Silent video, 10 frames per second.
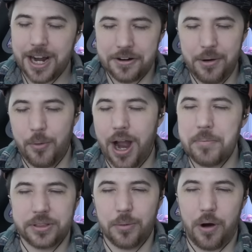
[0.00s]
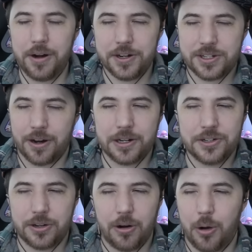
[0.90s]
I don't know why, but the water
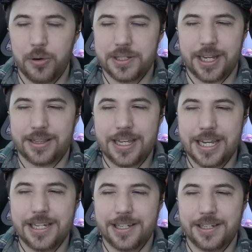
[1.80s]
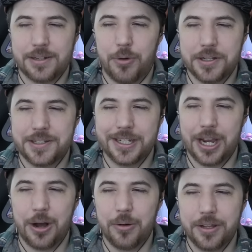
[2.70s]
starters are always like the easiest ones to go